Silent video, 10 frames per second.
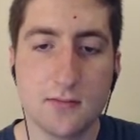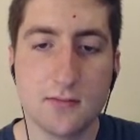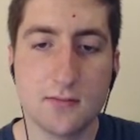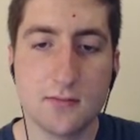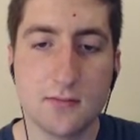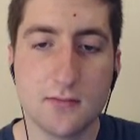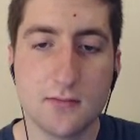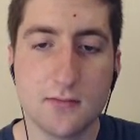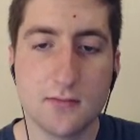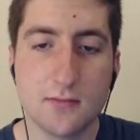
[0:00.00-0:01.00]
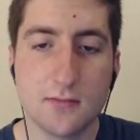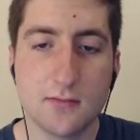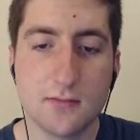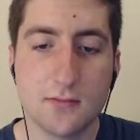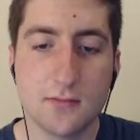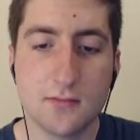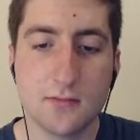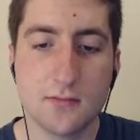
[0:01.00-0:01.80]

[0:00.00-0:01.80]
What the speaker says: Nothing is said.